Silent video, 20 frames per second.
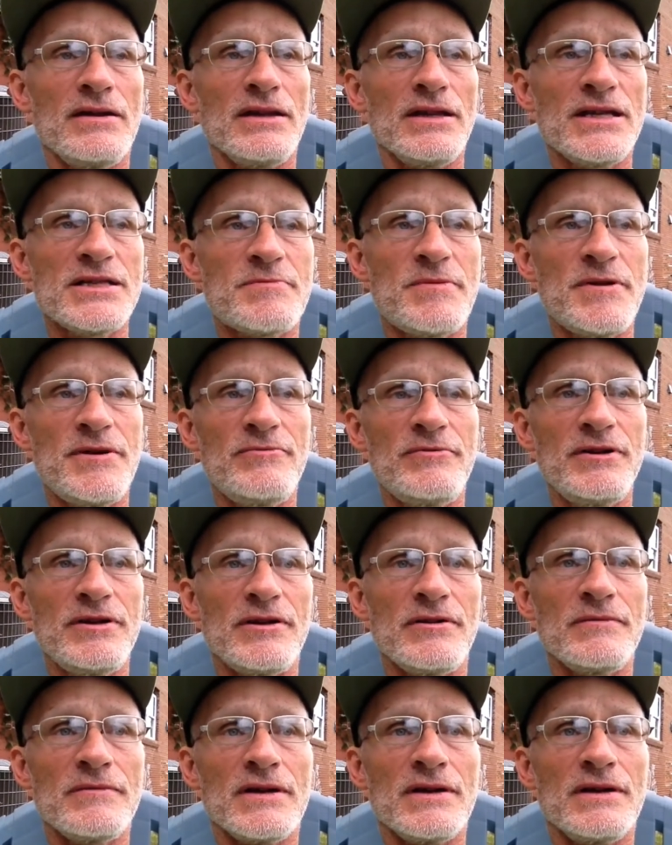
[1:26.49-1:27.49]
let's be
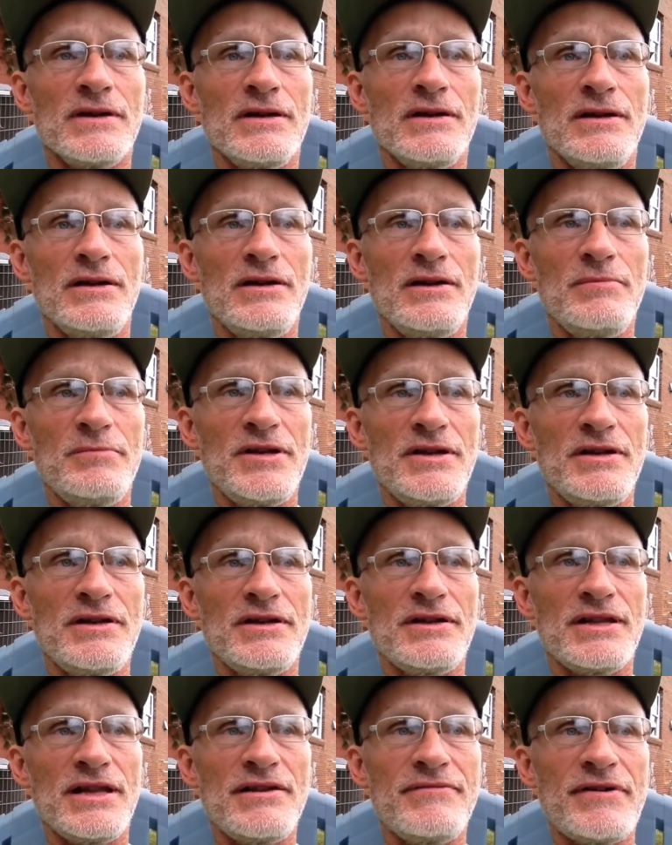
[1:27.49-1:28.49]
real. I
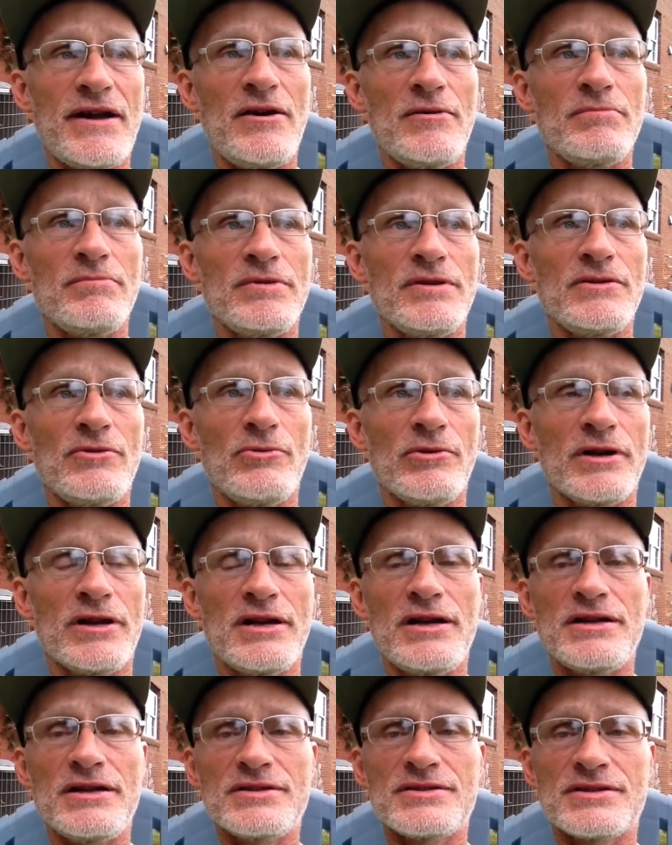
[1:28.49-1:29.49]
mean, they've
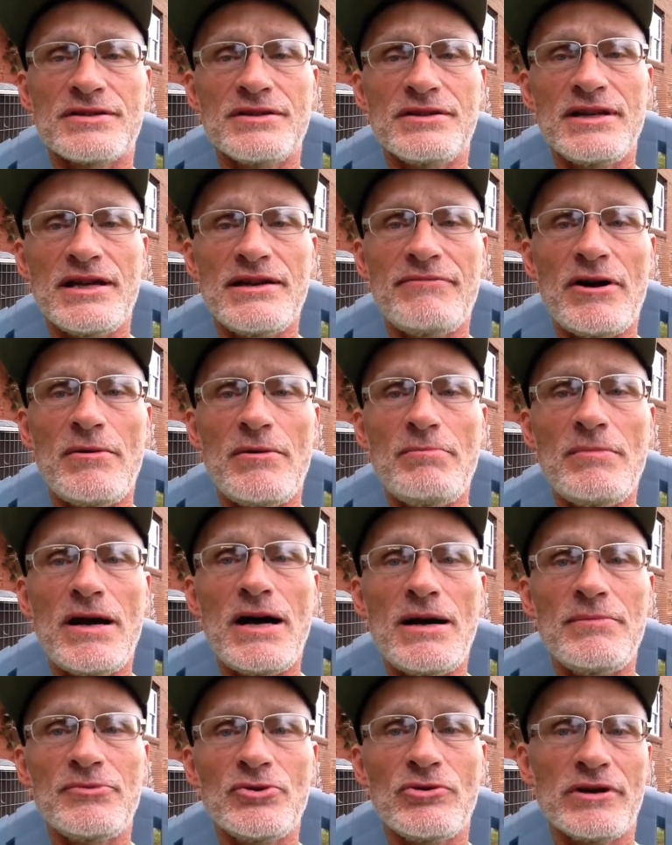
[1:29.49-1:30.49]

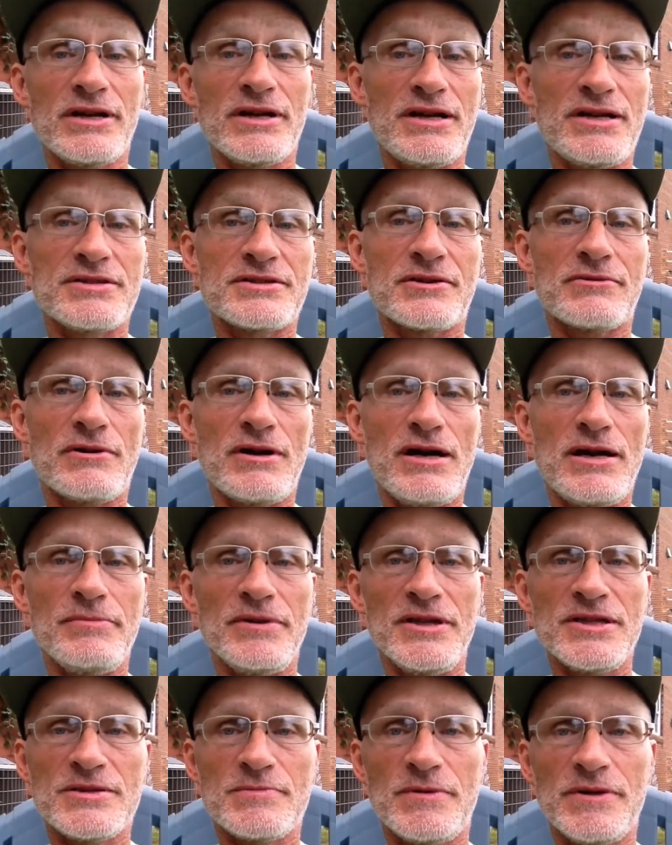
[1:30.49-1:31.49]
out-mobbed organized
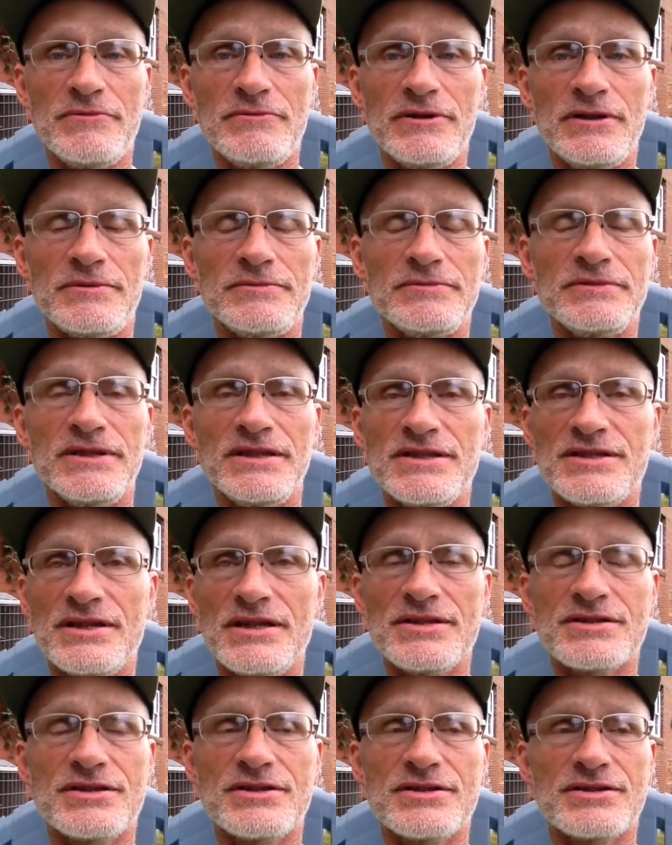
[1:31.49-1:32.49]
crime. Let's be real.
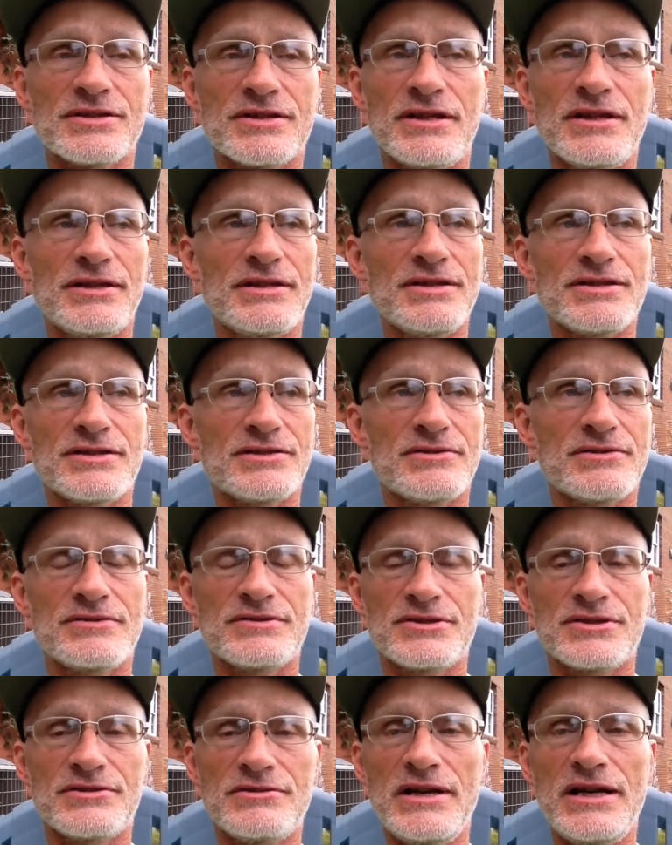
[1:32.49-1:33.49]
Let's just get this
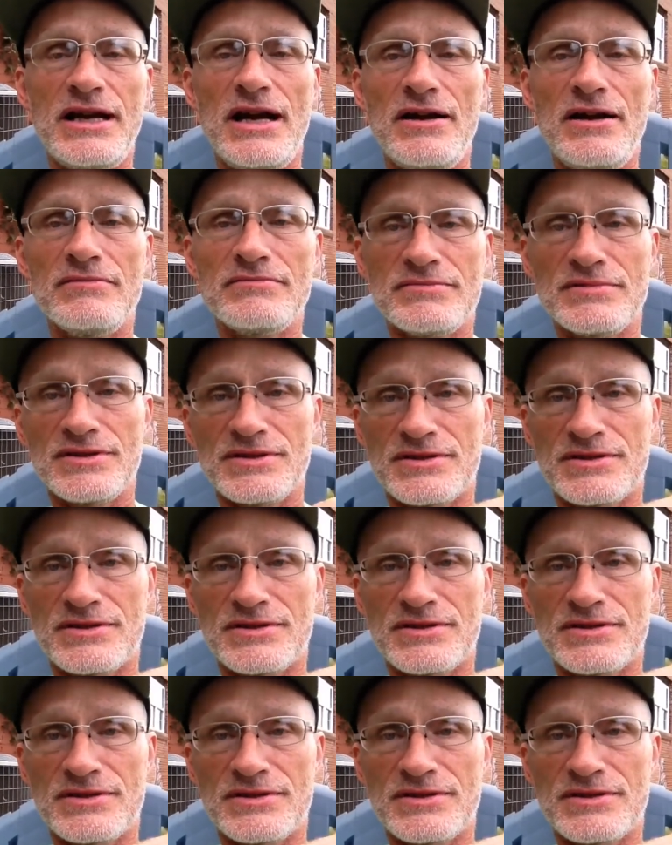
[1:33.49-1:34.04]
straight out.